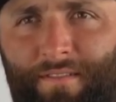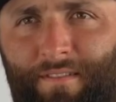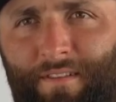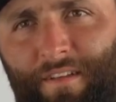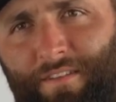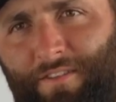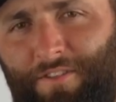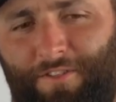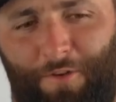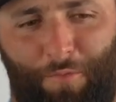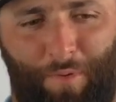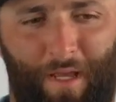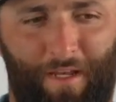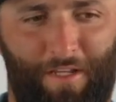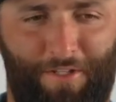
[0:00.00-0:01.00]
It's still
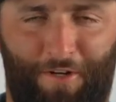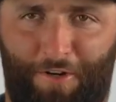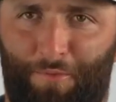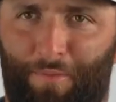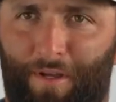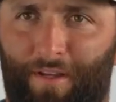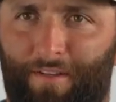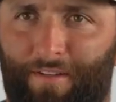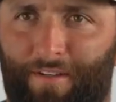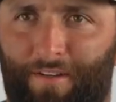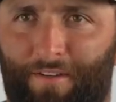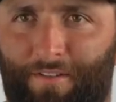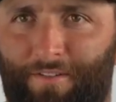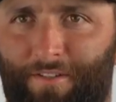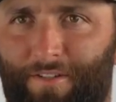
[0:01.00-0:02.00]
playing the tournament, you know.
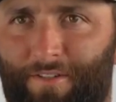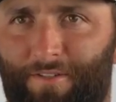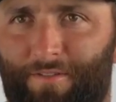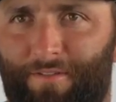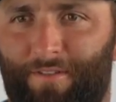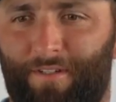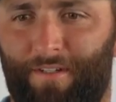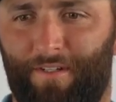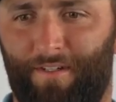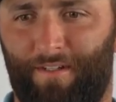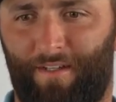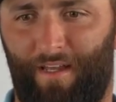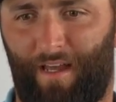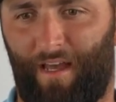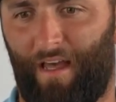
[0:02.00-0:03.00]
It's still.
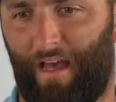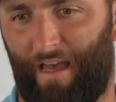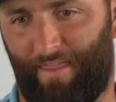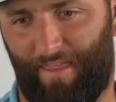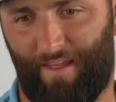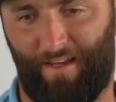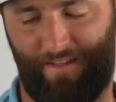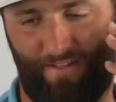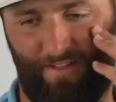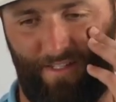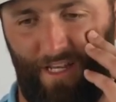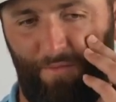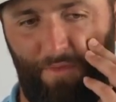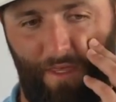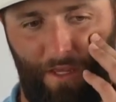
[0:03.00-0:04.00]
I think it's the
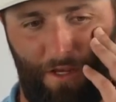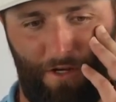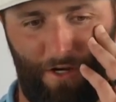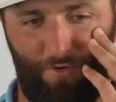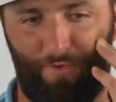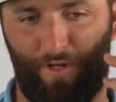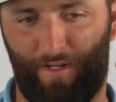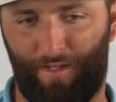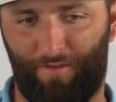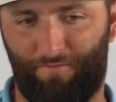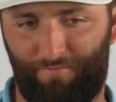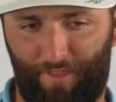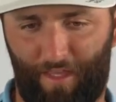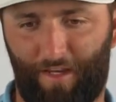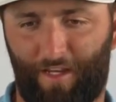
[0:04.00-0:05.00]
same thing. You're
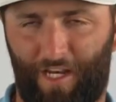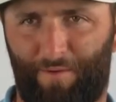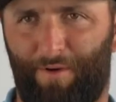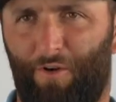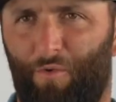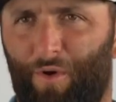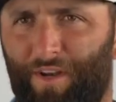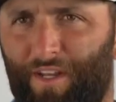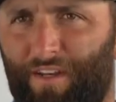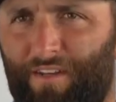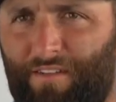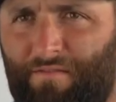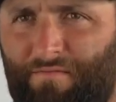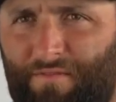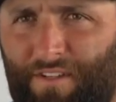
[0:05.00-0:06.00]
thinking about winning,
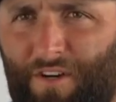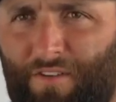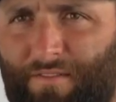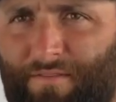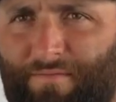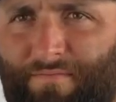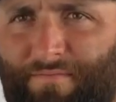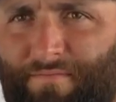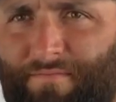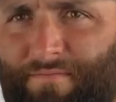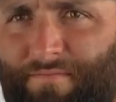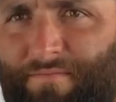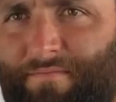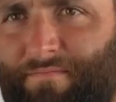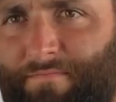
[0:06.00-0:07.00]
not
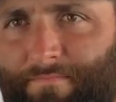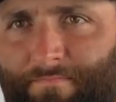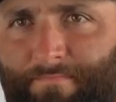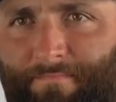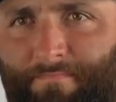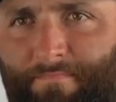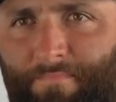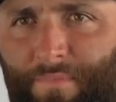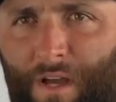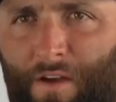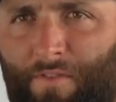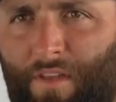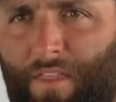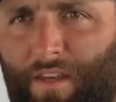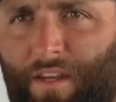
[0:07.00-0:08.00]

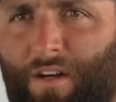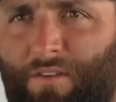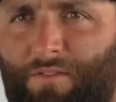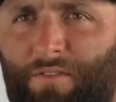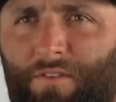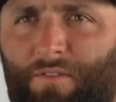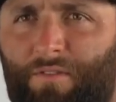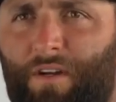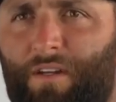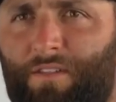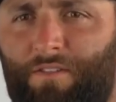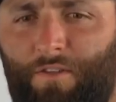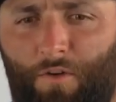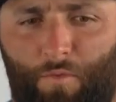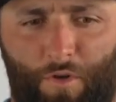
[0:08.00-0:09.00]
everything else, right?
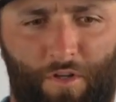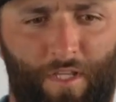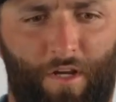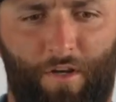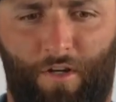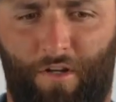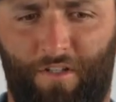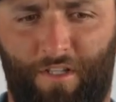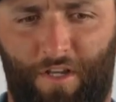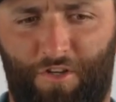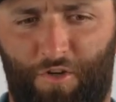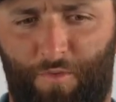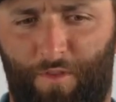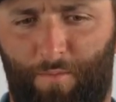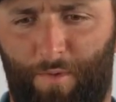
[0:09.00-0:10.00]
So when you're down in
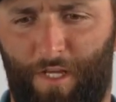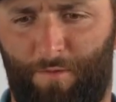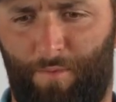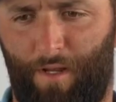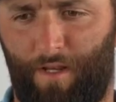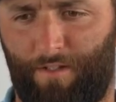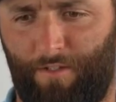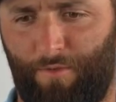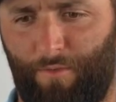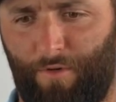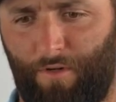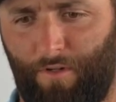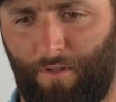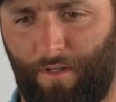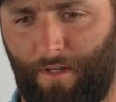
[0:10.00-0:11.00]
contention with the best players in the
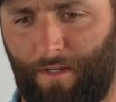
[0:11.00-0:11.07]
world,